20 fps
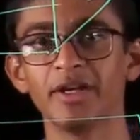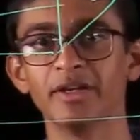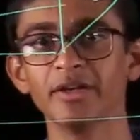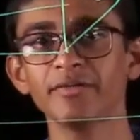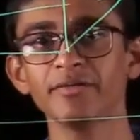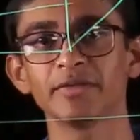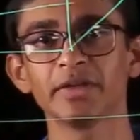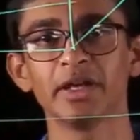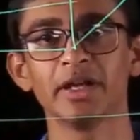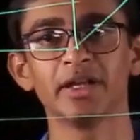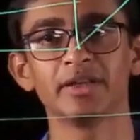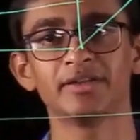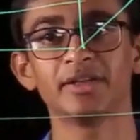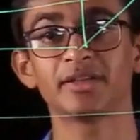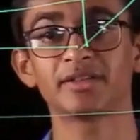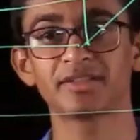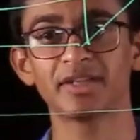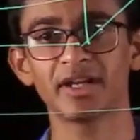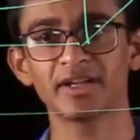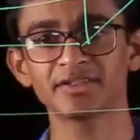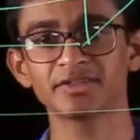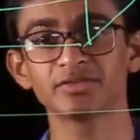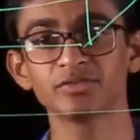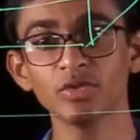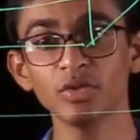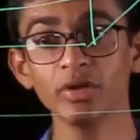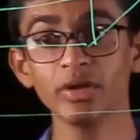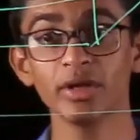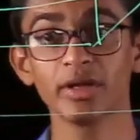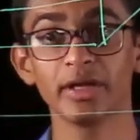enough that there is
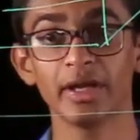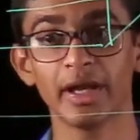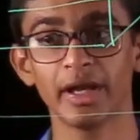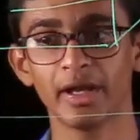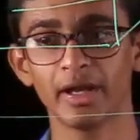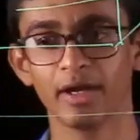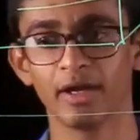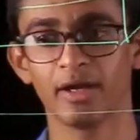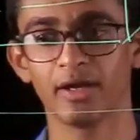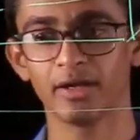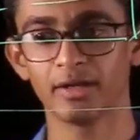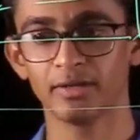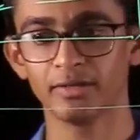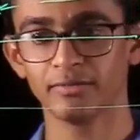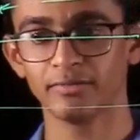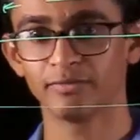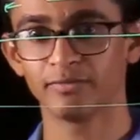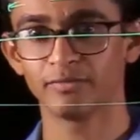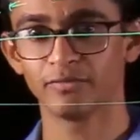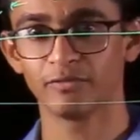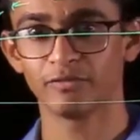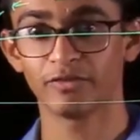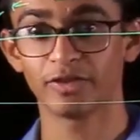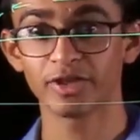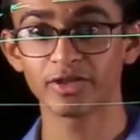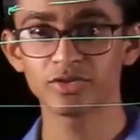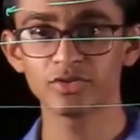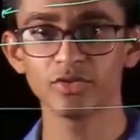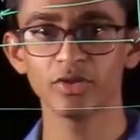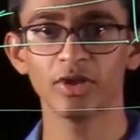no
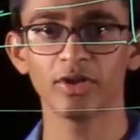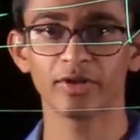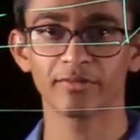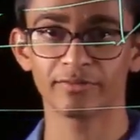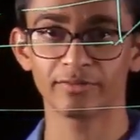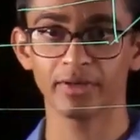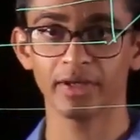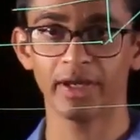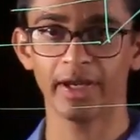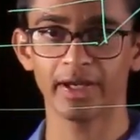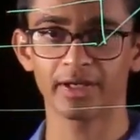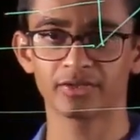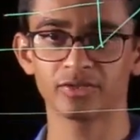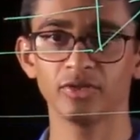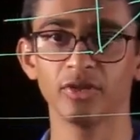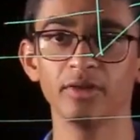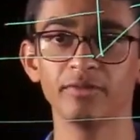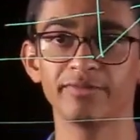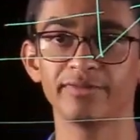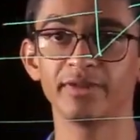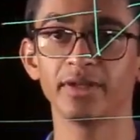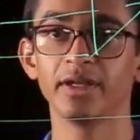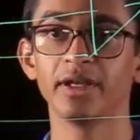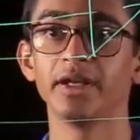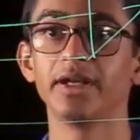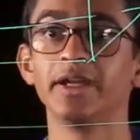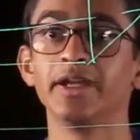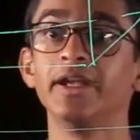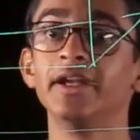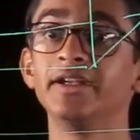virtual or actual
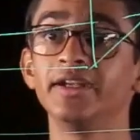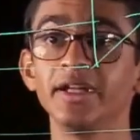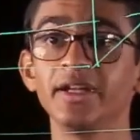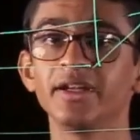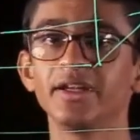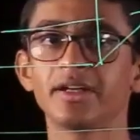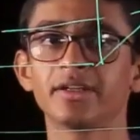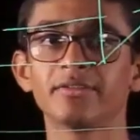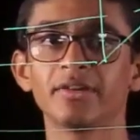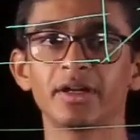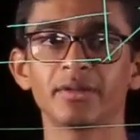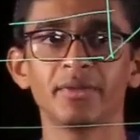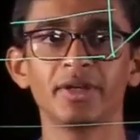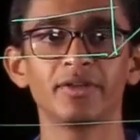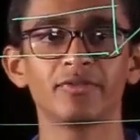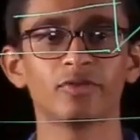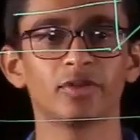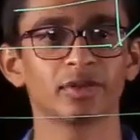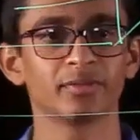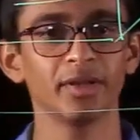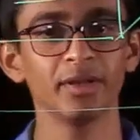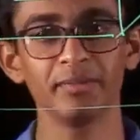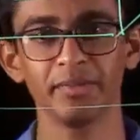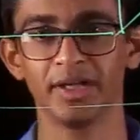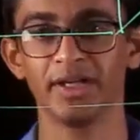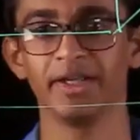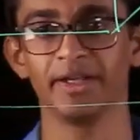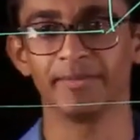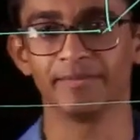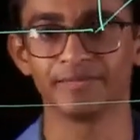heating requirement for my
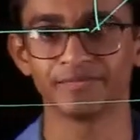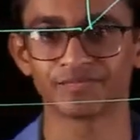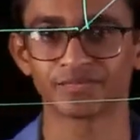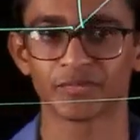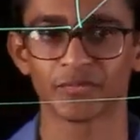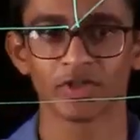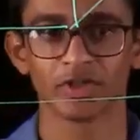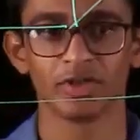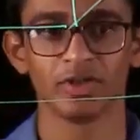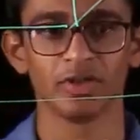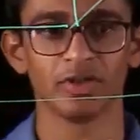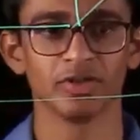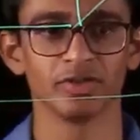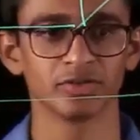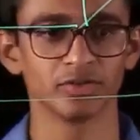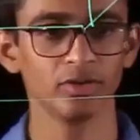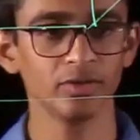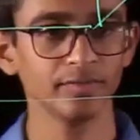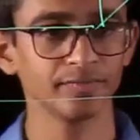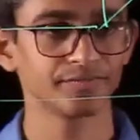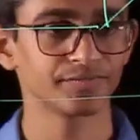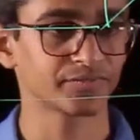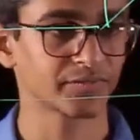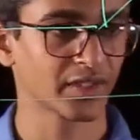building. So